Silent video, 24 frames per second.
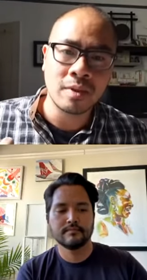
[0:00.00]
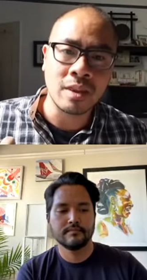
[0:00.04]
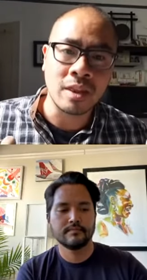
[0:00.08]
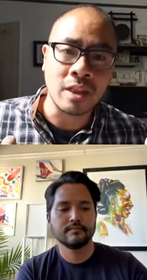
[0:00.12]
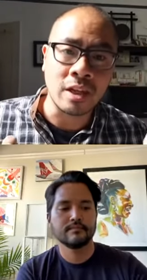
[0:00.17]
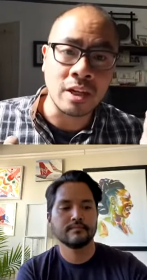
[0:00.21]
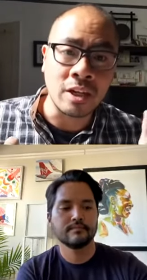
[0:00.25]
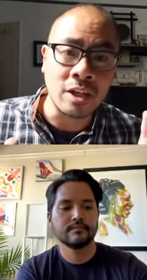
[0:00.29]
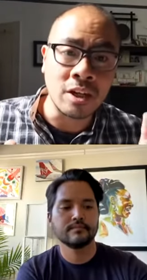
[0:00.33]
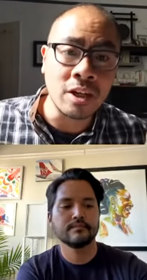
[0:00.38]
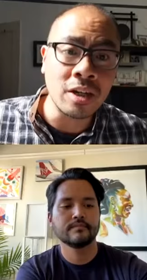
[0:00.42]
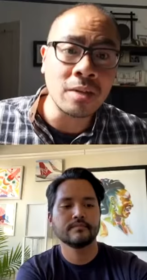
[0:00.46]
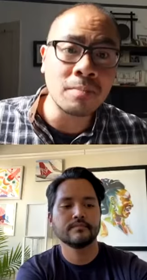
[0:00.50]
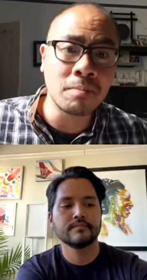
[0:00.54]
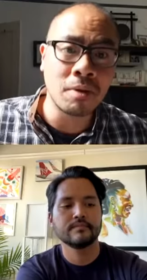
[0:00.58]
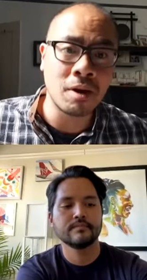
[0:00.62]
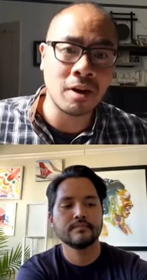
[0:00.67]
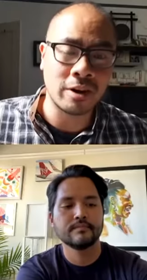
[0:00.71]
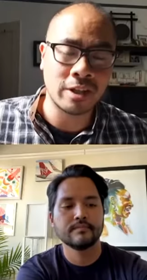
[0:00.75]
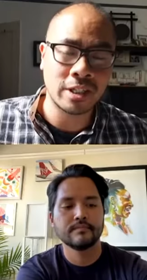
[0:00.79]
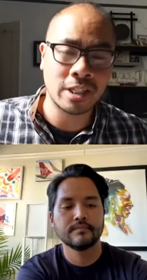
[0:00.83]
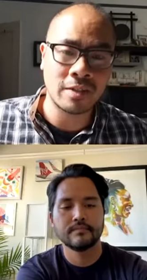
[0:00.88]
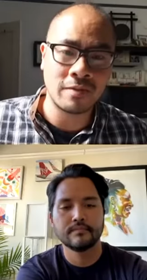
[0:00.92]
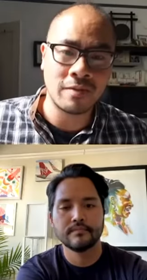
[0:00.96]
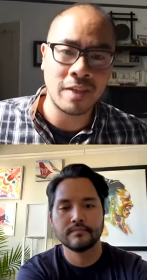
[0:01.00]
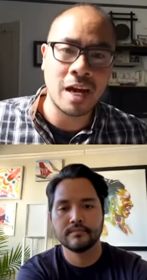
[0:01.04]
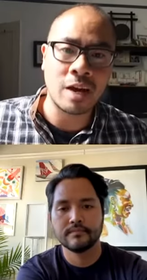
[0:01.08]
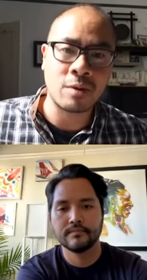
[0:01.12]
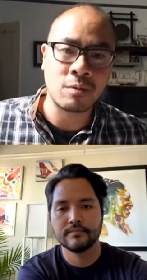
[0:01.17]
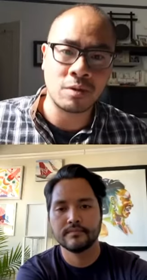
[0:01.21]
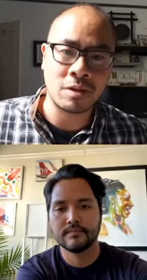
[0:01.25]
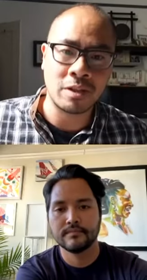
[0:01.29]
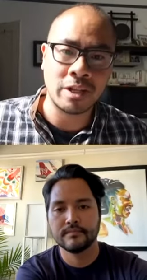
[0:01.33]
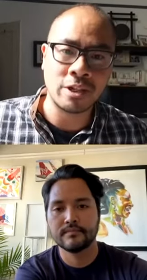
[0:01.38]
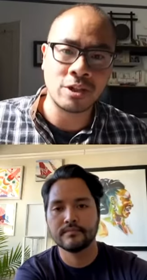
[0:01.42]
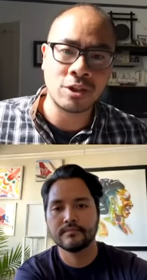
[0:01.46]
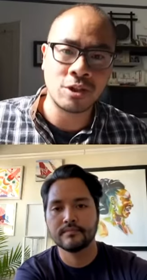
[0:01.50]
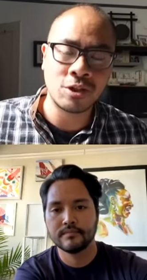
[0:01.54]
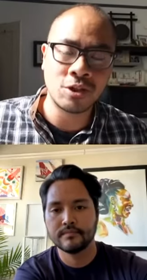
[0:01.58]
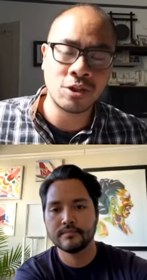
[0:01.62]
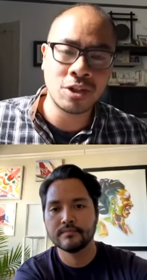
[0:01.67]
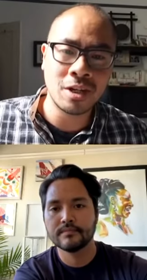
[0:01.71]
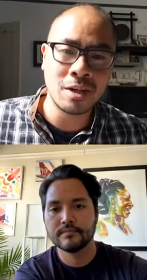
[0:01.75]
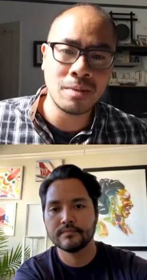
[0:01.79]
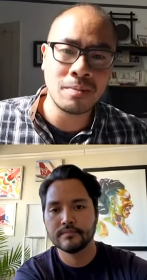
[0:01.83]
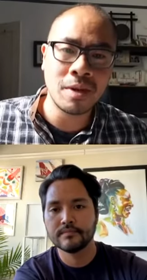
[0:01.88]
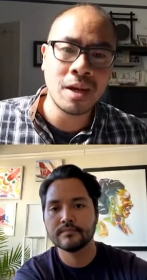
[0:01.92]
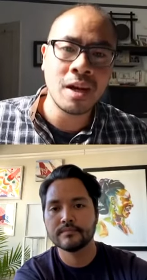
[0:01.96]
Speaker 1: the good parts of that
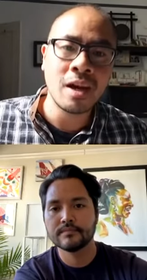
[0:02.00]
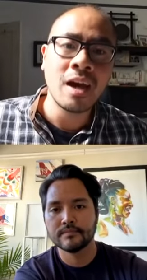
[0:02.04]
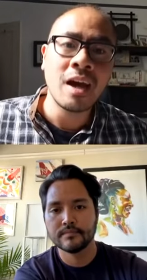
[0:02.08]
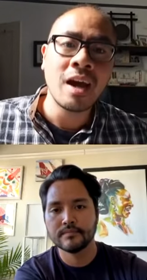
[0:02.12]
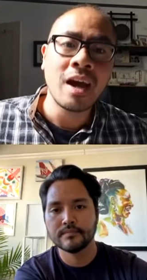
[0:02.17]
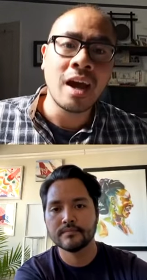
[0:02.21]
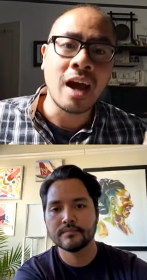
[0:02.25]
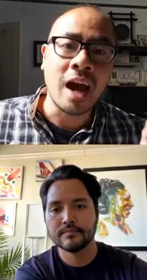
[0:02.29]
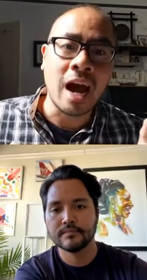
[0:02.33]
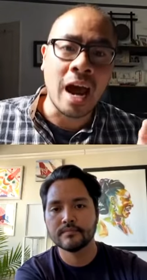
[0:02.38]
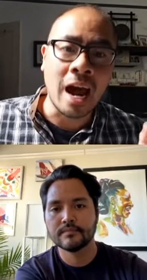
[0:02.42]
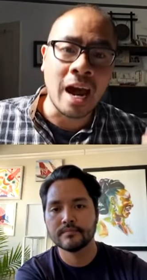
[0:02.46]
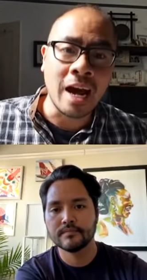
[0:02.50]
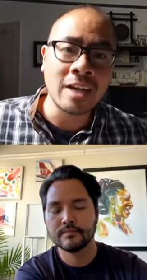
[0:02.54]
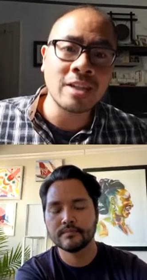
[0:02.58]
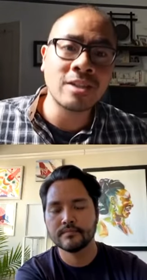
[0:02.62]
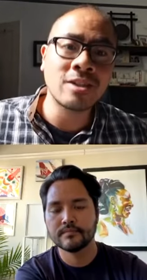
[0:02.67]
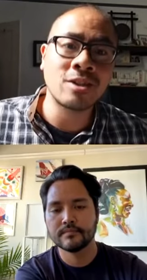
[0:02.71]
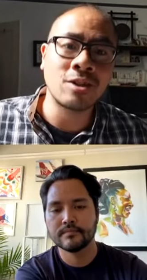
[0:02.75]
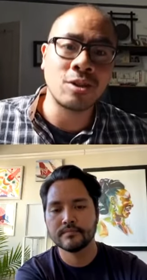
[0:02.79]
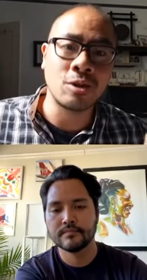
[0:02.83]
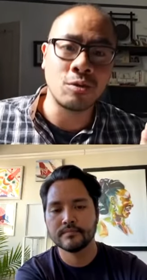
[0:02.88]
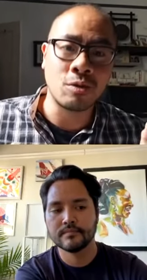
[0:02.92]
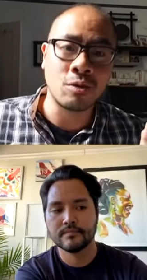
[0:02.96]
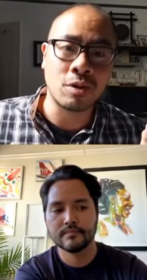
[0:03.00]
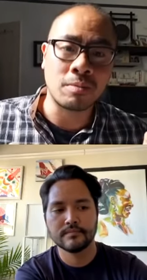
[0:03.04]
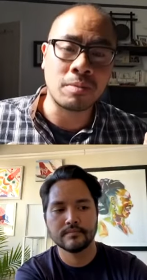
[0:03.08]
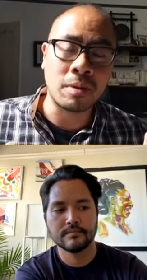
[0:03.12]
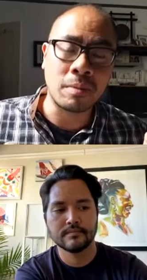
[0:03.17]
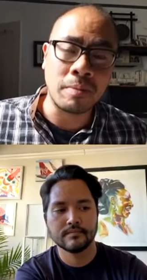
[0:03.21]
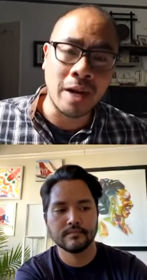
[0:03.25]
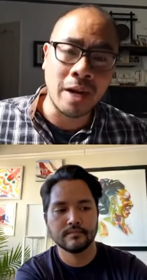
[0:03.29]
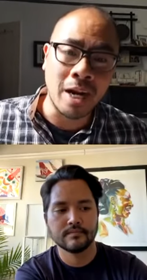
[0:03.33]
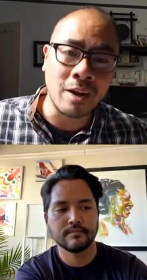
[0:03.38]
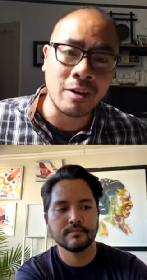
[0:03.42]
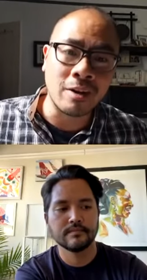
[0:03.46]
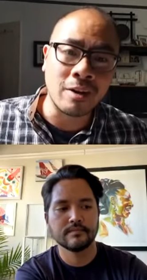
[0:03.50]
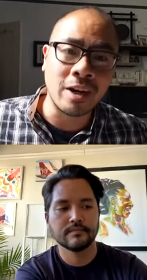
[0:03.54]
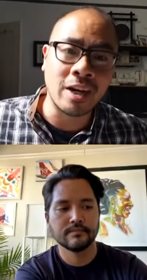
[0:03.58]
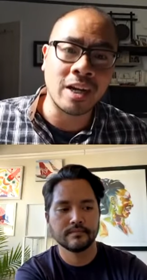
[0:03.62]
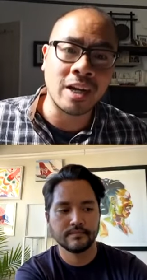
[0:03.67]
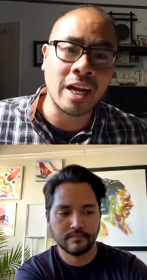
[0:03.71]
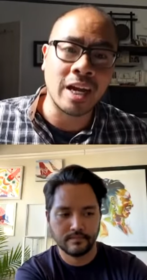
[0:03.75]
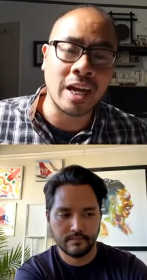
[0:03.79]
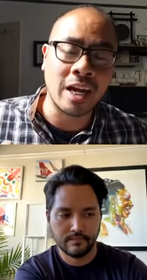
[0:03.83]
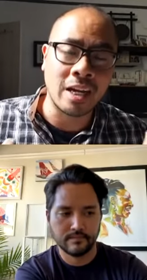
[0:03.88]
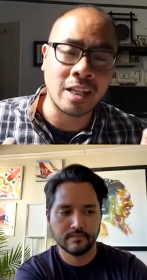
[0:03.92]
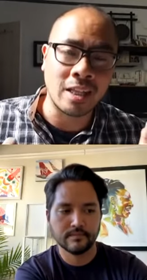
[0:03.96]
relationship as you are
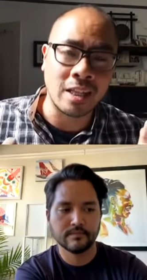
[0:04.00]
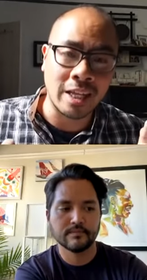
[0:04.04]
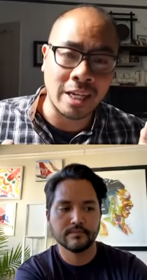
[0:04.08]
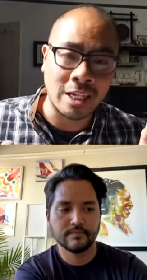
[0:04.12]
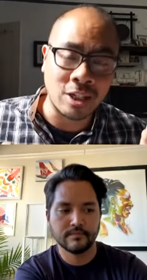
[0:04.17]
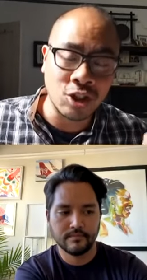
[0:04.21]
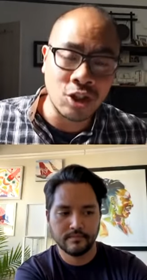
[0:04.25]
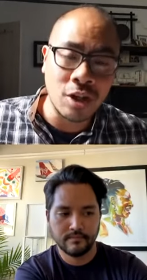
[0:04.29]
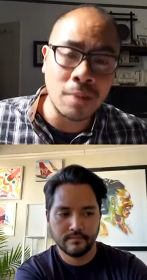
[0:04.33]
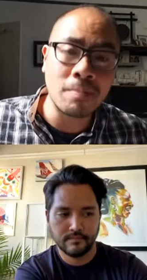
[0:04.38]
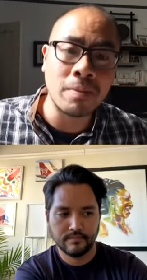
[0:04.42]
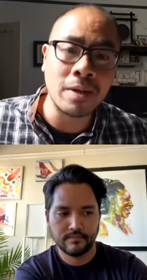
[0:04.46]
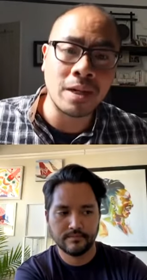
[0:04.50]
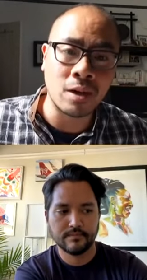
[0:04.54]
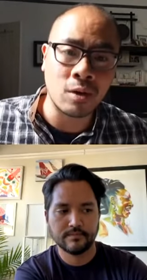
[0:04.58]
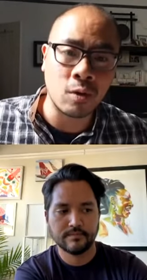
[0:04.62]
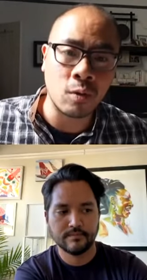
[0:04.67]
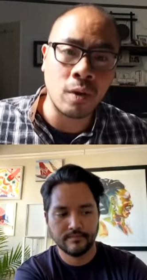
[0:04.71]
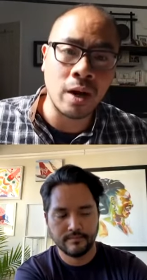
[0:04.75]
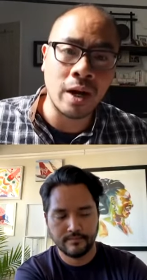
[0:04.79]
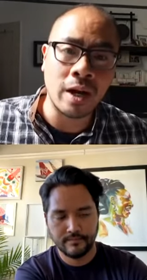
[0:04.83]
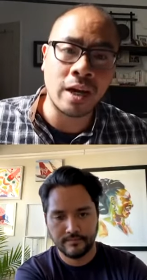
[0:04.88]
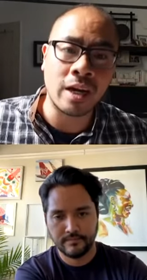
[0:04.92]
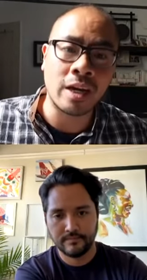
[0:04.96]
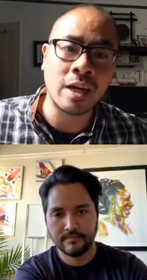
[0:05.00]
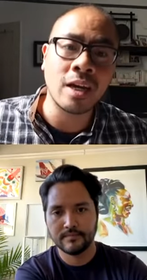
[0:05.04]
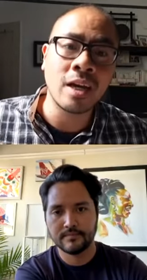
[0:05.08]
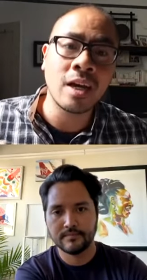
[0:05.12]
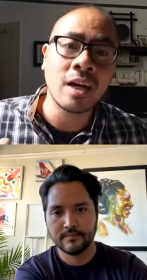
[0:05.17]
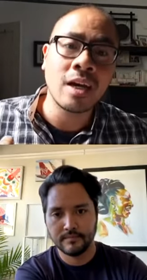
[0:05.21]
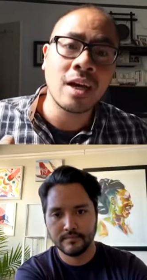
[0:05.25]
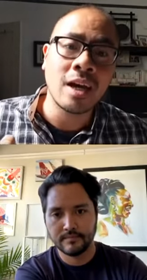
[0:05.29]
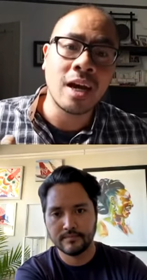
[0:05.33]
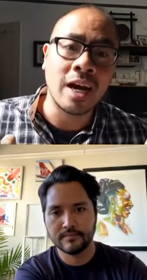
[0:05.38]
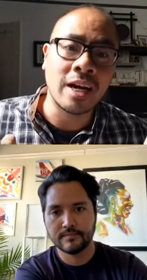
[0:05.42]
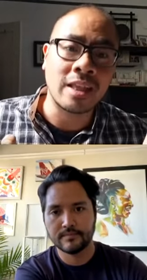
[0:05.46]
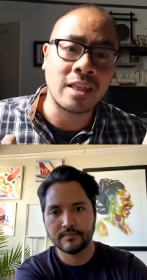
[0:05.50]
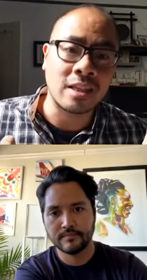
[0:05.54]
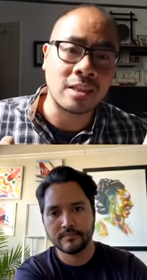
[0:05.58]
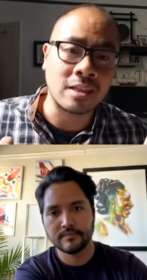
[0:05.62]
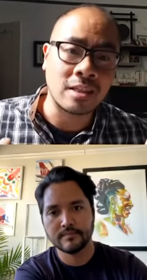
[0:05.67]
preparing and like chipping away at the